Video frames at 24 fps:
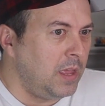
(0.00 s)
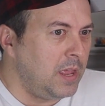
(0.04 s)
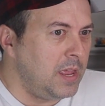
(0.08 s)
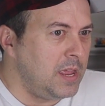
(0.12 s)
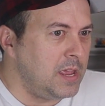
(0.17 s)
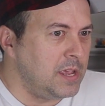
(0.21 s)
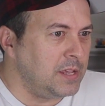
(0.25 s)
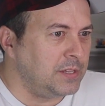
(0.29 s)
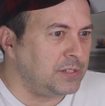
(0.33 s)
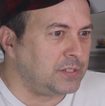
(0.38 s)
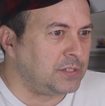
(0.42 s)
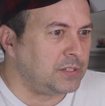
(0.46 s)

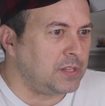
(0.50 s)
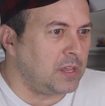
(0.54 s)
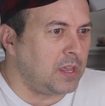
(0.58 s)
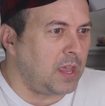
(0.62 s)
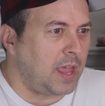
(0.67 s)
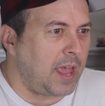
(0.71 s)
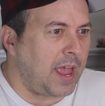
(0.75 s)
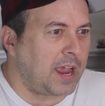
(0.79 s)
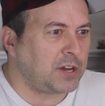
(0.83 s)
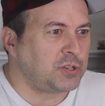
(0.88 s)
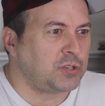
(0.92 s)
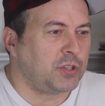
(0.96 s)
is
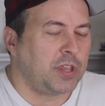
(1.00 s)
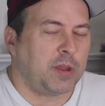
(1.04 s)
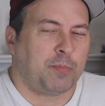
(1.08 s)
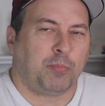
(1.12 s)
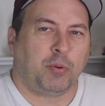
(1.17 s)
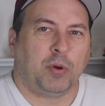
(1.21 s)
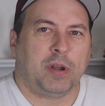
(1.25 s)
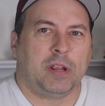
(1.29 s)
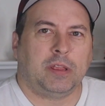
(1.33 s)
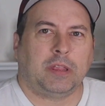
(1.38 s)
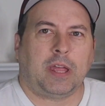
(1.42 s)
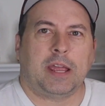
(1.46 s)
actually a
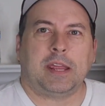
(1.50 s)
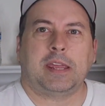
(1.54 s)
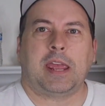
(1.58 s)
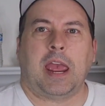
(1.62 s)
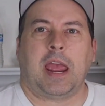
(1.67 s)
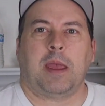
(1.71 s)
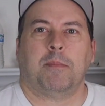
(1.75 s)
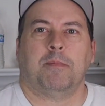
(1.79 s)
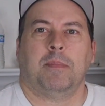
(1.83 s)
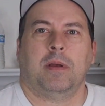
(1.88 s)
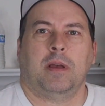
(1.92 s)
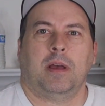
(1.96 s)
pretty light
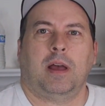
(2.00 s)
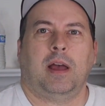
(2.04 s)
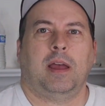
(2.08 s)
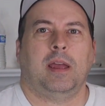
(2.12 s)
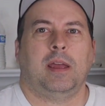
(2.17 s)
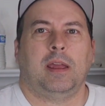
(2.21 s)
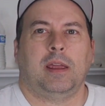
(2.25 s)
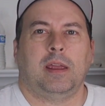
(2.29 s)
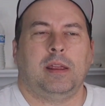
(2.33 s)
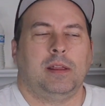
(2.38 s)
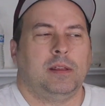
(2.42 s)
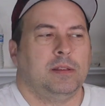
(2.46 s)
game.
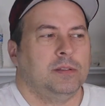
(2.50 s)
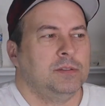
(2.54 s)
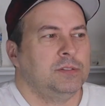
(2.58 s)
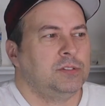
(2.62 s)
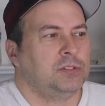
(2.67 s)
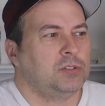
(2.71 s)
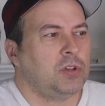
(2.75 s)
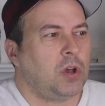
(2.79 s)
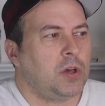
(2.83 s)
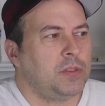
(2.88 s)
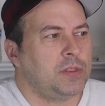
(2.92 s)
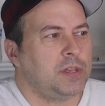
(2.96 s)
I
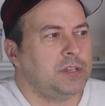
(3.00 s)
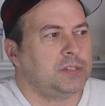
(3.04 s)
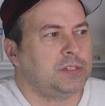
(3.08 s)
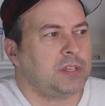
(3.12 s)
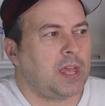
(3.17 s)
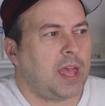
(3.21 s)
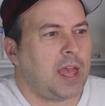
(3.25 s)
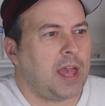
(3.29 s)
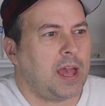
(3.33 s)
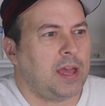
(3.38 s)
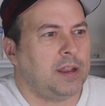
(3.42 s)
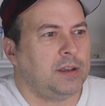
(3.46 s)
saw
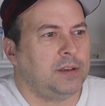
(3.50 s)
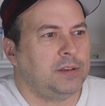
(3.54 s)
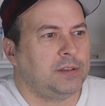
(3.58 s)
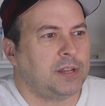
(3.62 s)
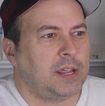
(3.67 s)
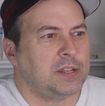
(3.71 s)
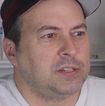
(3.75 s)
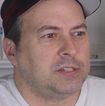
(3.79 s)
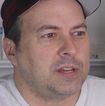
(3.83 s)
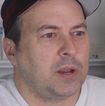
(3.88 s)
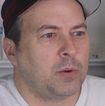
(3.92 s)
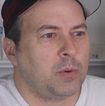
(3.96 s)
this at
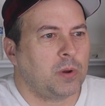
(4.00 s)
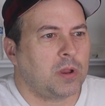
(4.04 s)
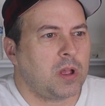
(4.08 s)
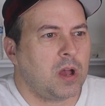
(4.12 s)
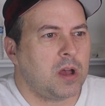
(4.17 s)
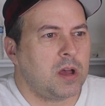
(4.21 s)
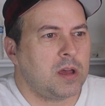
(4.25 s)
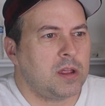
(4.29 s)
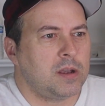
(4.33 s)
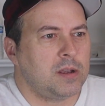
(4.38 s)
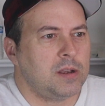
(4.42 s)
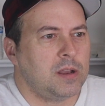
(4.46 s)
Dice Tower
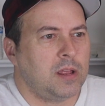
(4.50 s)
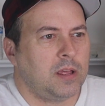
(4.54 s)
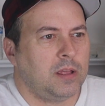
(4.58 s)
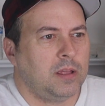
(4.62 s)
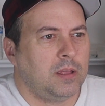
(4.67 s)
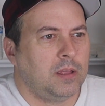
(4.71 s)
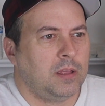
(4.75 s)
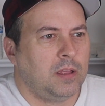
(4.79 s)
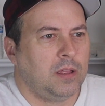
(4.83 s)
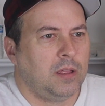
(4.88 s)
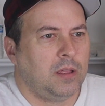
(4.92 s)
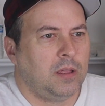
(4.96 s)
Con
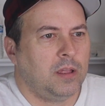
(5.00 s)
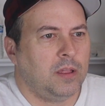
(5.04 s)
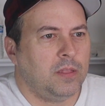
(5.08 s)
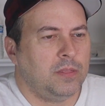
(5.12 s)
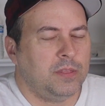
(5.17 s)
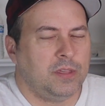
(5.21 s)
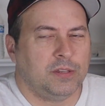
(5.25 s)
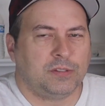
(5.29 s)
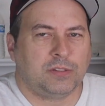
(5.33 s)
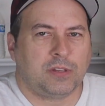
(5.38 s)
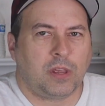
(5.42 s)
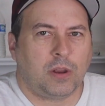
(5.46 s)

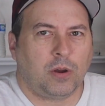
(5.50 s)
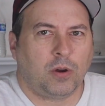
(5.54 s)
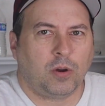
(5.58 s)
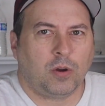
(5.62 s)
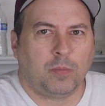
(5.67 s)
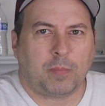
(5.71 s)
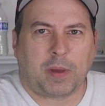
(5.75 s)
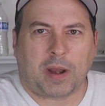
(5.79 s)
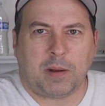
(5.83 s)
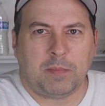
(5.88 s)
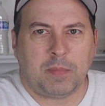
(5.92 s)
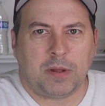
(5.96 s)
this
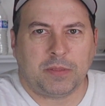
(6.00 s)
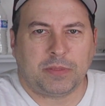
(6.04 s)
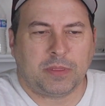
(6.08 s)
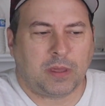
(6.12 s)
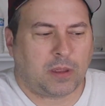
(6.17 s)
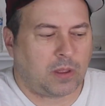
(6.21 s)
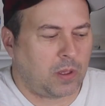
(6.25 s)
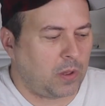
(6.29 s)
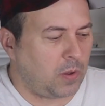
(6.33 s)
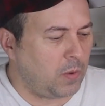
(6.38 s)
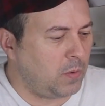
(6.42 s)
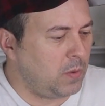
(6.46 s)
year, about a month
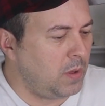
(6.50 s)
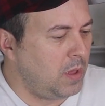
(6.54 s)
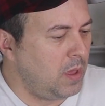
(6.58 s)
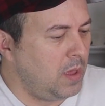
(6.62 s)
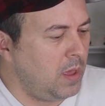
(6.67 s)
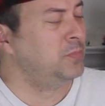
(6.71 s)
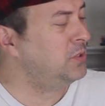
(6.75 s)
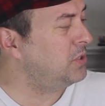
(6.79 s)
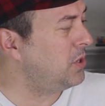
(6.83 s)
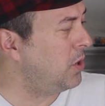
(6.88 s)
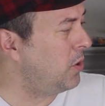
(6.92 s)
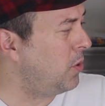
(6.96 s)
ago,
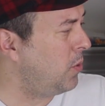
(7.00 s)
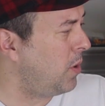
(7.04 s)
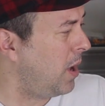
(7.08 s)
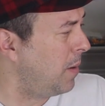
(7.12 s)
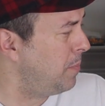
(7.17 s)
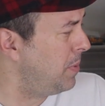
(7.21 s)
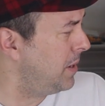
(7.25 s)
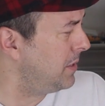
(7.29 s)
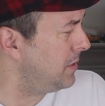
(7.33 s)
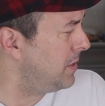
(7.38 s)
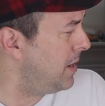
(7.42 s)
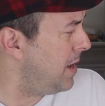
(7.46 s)
so
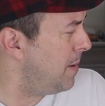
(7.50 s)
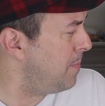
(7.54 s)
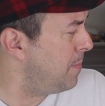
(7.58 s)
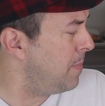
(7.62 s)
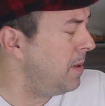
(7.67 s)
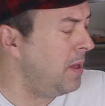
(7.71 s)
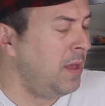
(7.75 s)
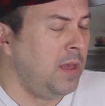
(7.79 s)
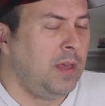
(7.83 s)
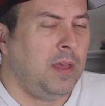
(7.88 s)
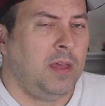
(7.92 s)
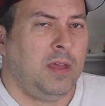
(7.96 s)
I picked it up.
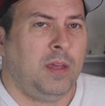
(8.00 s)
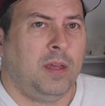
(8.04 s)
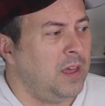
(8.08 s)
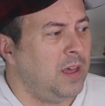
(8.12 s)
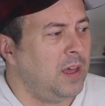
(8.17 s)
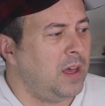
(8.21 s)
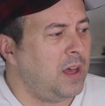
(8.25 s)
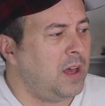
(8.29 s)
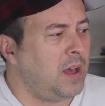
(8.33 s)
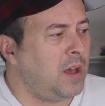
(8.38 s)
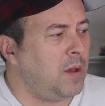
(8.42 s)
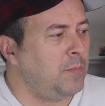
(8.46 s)

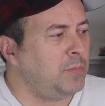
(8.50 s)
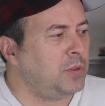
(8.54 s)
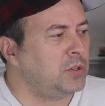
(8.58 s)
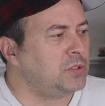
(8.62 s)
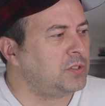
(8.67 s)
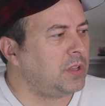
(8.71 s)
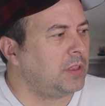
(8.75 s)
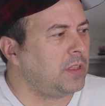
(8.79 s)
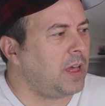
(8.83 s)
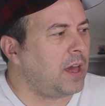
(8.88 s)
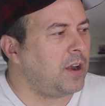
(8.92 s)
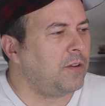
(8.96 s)

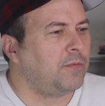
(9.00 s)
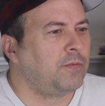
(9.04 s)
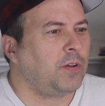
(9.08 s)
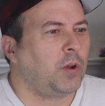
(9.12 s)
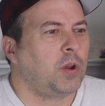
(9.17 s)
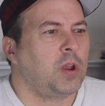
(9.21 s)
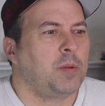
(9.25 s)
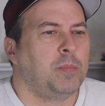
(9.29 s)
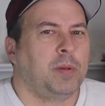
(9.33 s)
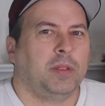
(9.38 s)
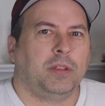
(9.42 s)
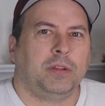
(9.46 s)
There's a lot of
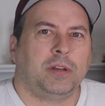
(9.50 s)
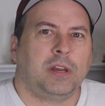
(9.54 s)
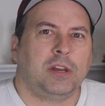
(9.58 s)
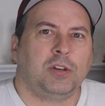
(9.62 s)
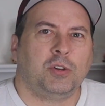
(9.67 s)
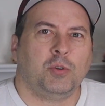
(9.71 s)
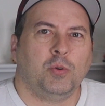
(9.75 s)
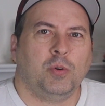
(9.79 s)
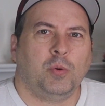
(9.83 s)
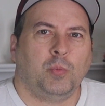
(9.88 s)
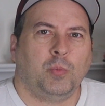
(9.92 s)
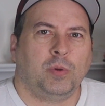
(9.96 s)

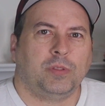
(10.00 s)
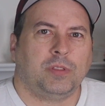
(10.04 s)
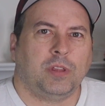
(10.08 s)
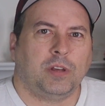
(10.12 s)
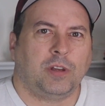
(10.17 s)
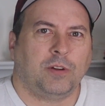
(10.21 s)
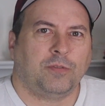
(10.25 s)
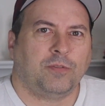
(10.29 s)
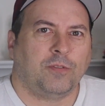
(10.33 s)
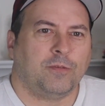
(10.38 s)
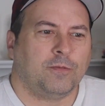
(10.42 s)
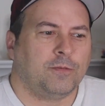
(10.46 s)
variability to it with the
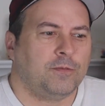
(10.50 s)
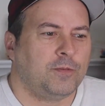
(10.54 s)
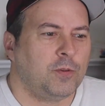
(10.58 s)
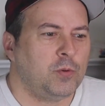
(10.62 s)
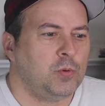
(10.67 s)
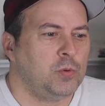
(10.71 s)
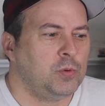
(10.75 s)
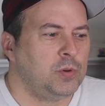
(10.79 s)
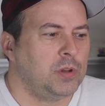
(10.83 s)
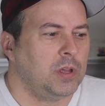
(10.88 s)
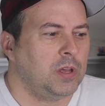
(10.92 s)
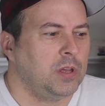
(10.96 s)
different
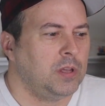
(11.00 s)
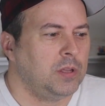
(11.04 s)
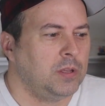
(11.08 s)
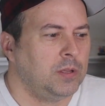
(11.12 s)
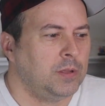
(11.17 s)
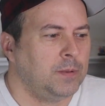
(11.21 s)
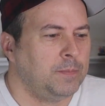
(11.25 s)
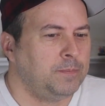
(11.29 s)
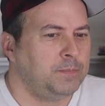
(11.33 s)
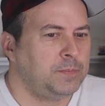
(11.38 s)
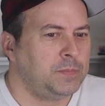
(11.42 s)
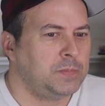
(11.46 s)
food
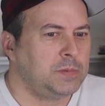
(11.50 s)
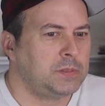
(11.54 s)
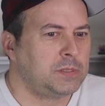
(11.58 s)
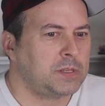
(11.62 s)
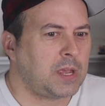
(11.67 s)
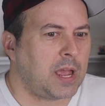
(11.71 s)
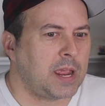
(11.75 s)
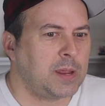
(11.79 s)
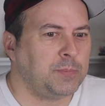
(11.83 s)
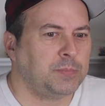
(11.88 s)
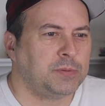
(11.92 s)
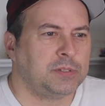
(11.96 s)

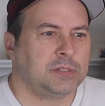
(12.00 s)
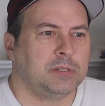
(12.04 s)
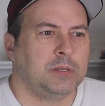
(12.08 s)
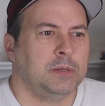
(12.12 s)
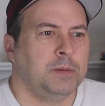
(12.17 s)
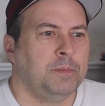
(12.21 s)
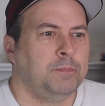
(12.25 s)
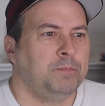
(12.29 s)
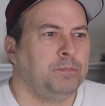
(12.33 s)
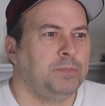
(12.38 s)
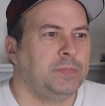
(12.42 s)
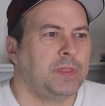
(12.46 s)
types
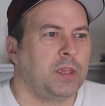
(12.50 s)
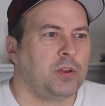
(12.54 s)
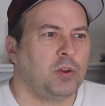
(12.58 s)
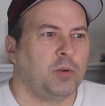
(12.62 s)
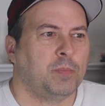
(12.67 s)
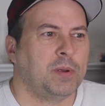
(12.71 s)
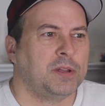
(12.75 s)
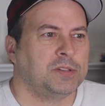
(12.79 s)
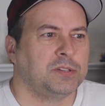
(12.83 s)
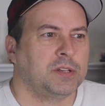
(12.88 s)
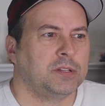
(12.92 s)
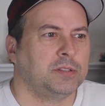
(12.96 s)
that
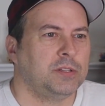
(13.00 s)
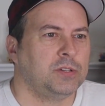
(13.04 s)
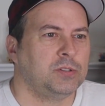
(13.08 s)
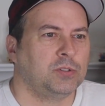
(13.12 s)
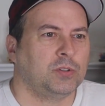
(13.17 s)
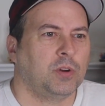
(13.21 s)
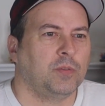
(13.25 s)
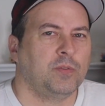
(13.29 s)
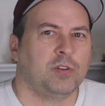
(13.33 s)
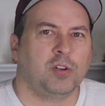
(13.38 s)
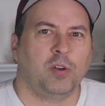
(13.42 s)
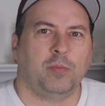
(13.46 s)
you're basically
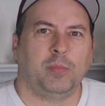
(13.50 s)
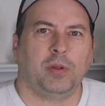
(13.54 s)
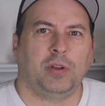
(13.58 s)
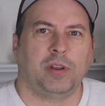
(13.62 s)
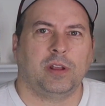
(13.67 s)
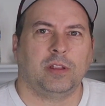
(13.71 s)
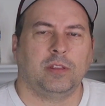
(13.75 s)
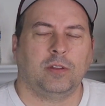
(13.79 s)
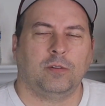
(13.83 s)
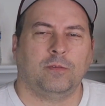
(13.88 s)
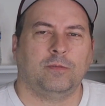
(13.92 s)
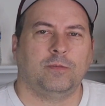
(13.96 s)
serving. You're
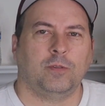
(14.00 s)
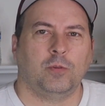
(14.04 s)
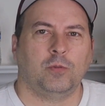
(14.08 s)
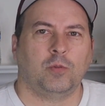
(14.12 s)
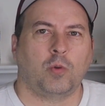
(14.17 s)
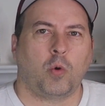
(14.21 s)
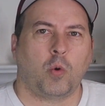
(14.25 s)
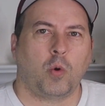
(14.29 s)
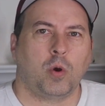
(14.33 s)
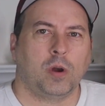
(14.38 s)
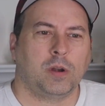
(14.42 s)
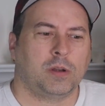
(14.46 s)
building a little
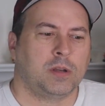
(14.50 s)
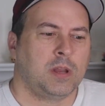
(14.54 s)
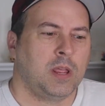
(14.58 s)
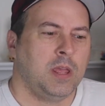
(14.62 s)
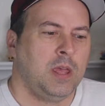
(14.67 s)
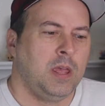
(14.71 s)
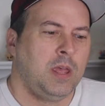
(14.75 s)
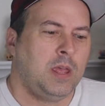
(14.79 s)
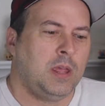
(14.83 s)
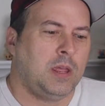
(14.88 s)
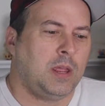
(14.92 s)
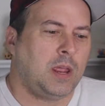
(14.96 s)
food court,
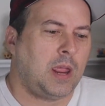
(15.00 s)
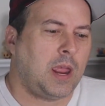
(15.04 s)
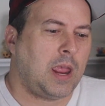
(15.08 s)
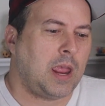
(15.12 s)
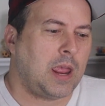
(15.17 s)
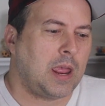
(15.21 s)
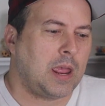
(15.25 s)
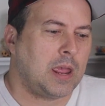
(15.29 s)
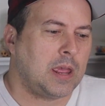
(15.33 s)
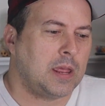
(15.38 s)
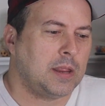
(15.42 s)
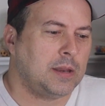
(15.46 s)

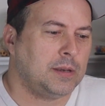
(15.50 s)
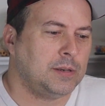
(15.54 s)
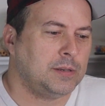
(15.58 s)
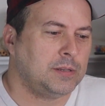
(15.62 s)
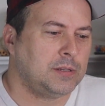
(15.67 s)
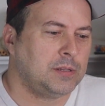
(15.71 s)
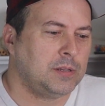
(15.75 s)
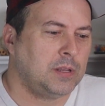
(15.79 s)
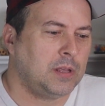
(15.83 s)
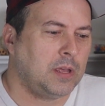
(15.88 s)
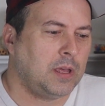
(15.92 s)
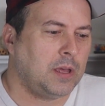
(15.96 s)
and